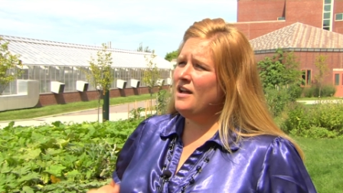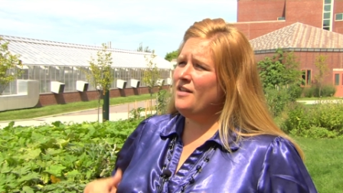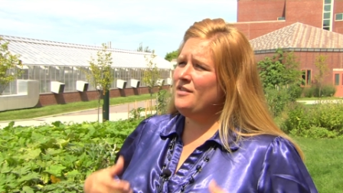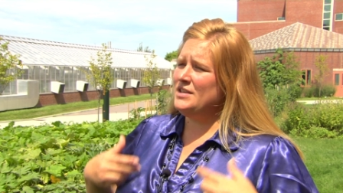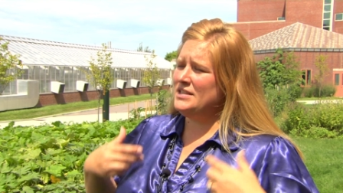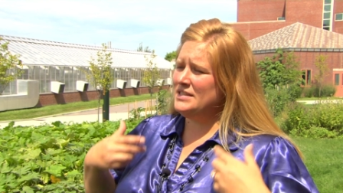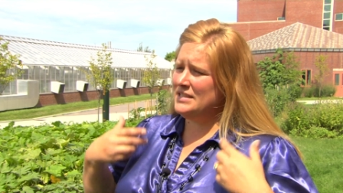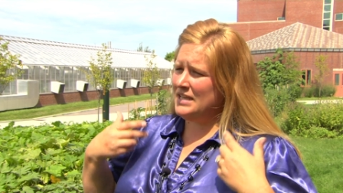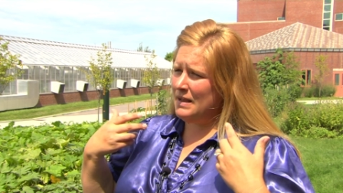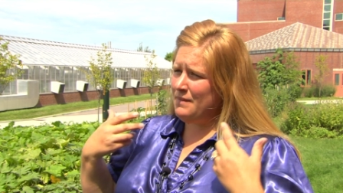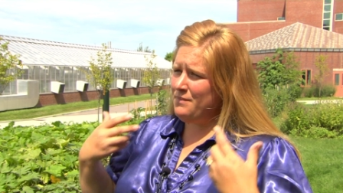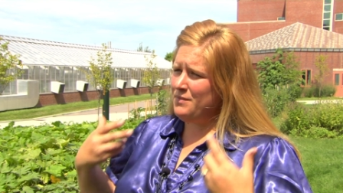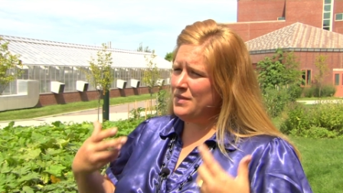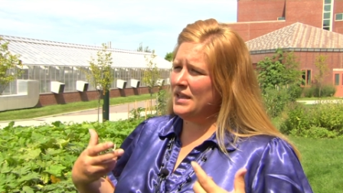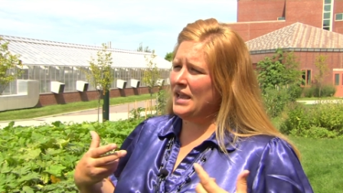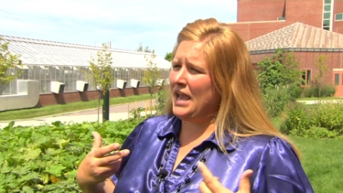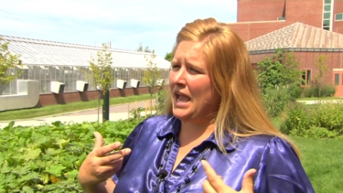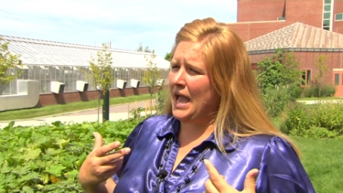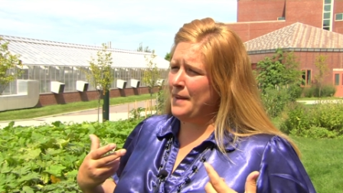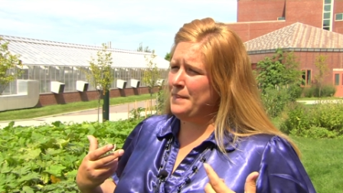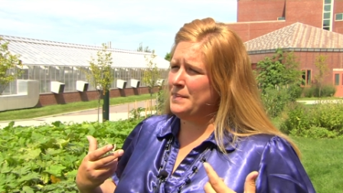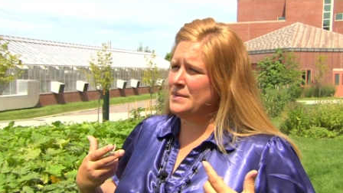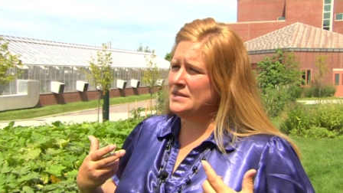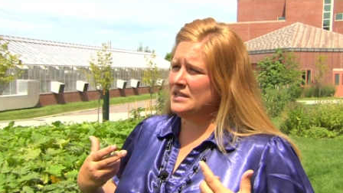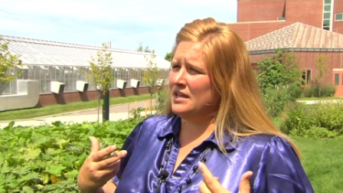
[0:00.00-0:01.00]
The same thing
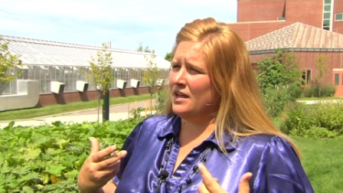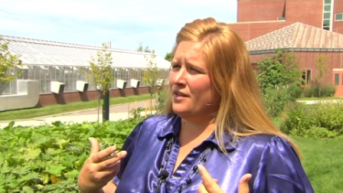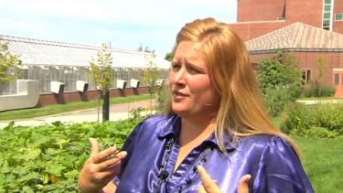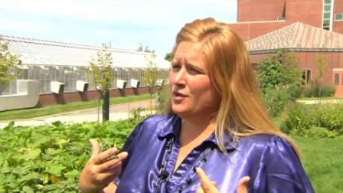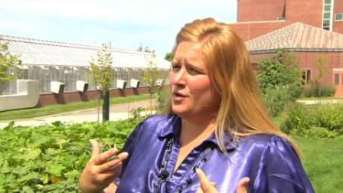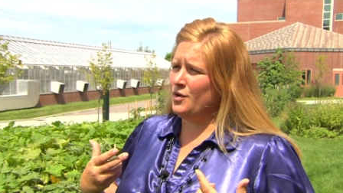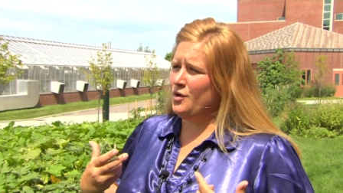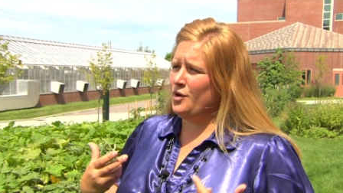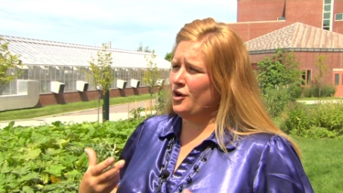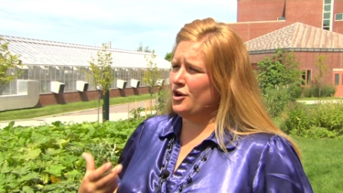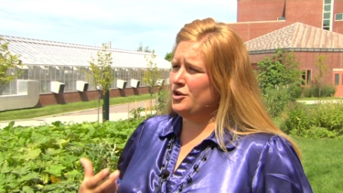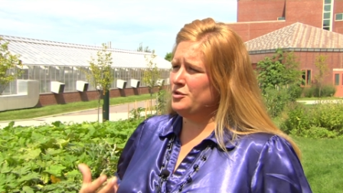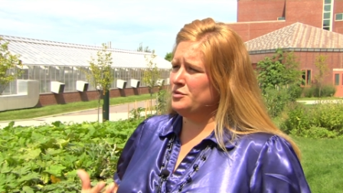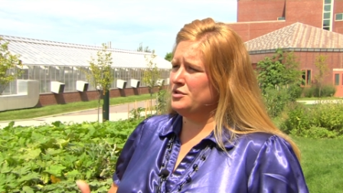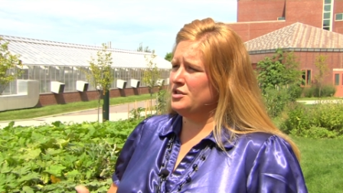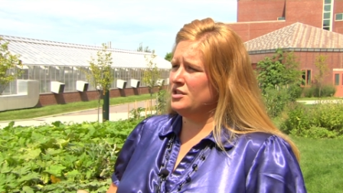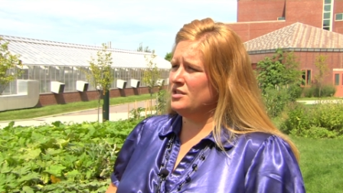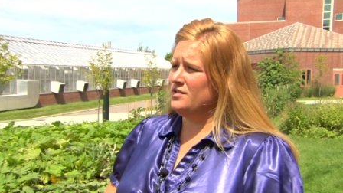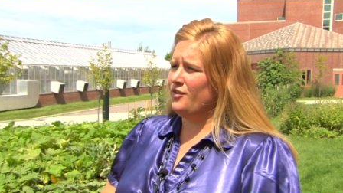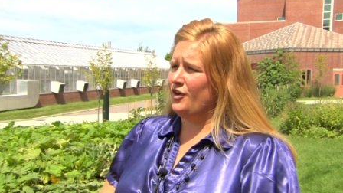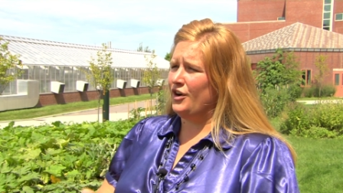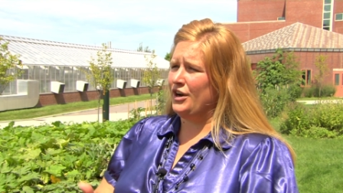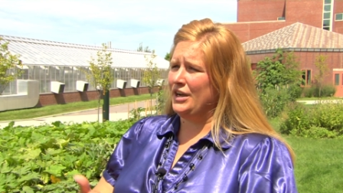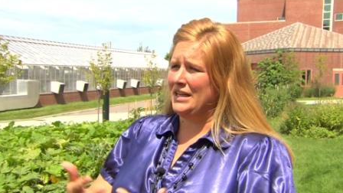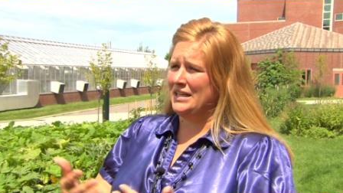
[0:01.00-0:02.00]
happens on the horse, which
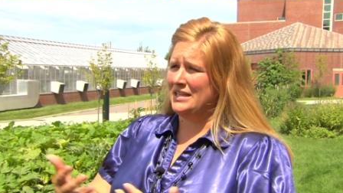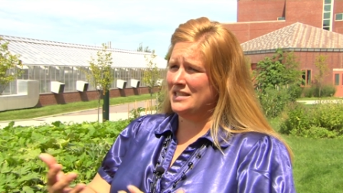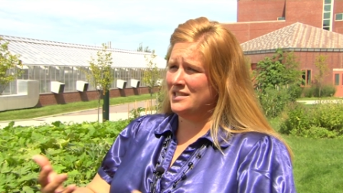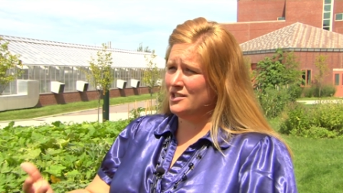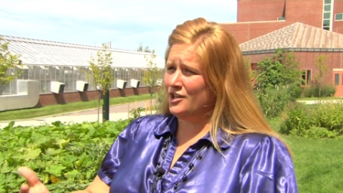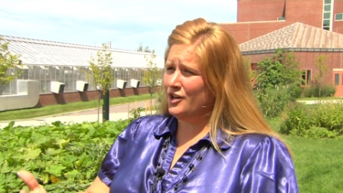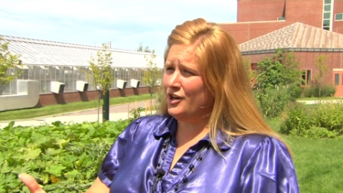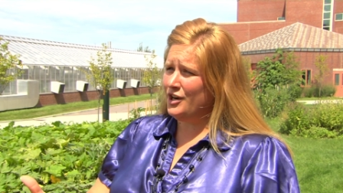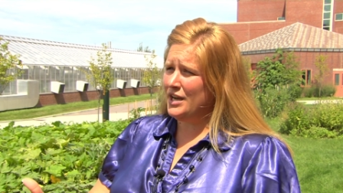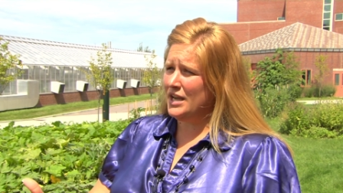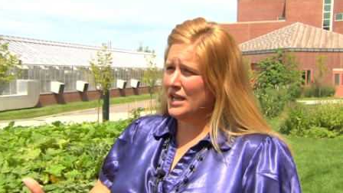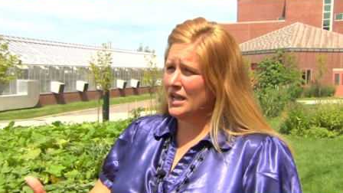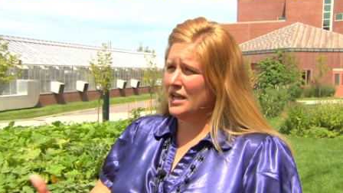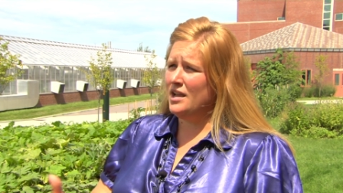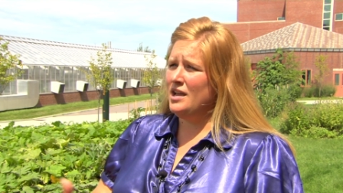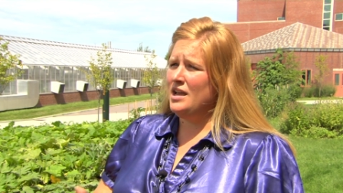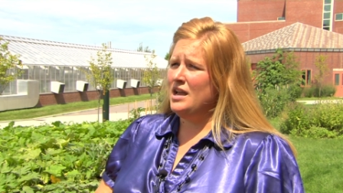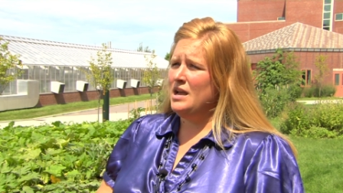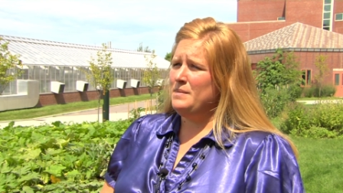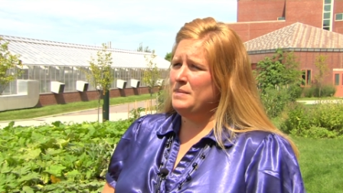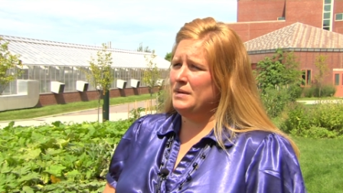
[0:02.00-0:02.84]
is very concerning,